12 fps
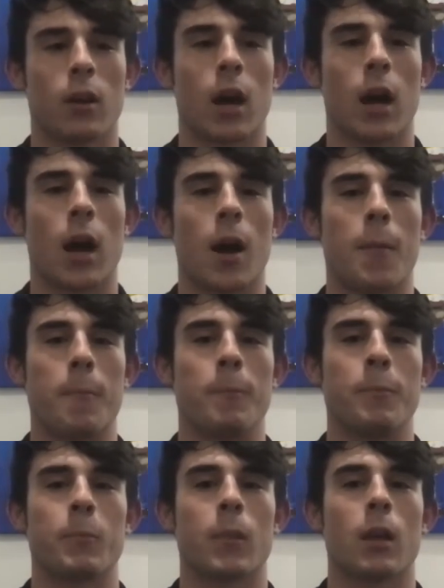Um,
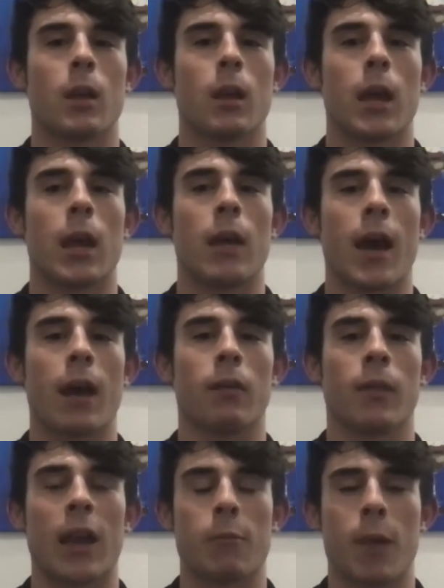and that,
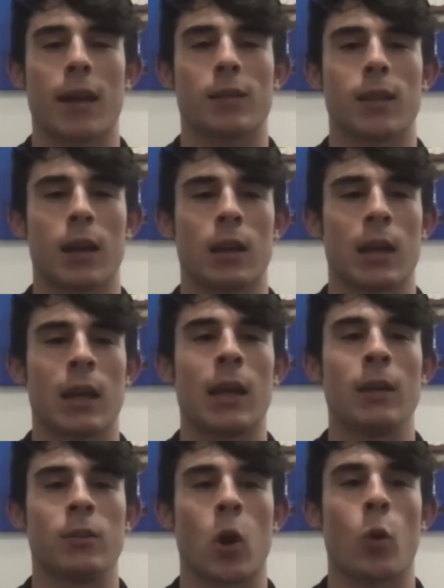like Matt said, it
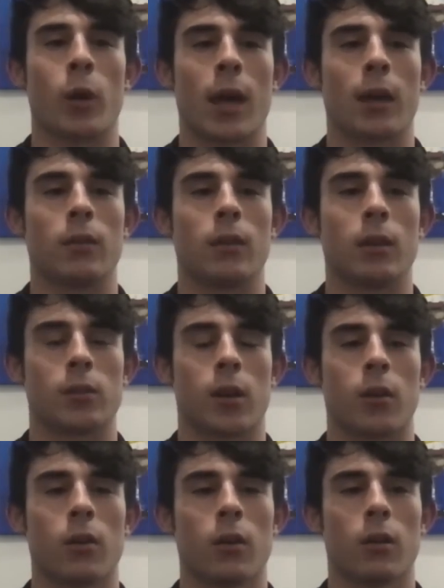is okay to
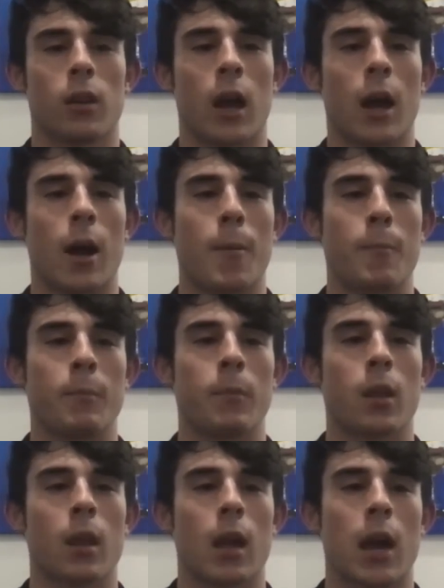stutter. Um,
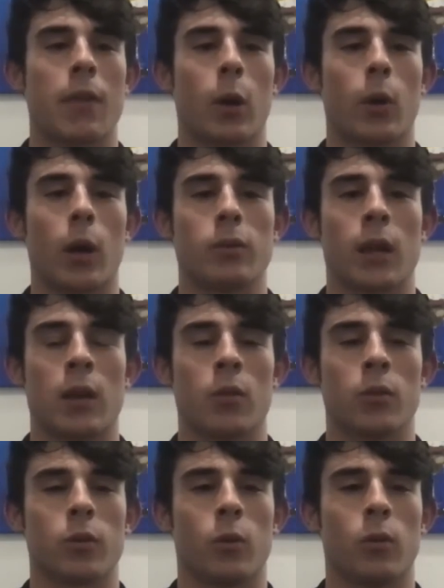I think when I was eight
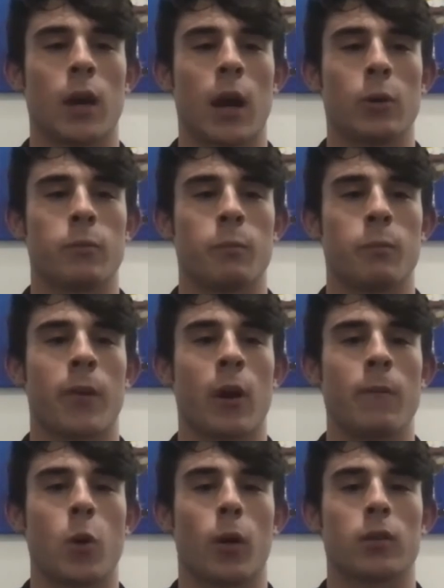years old, I was
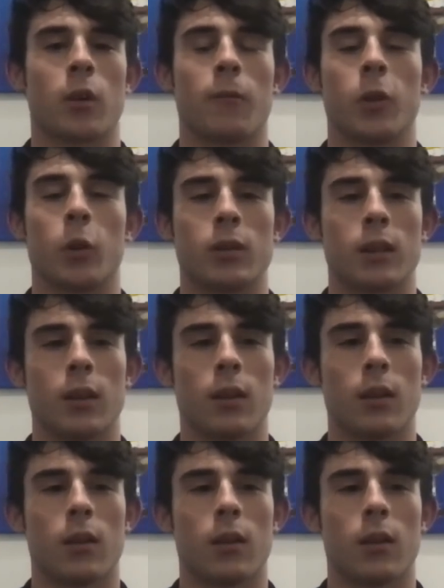very focused on fluency.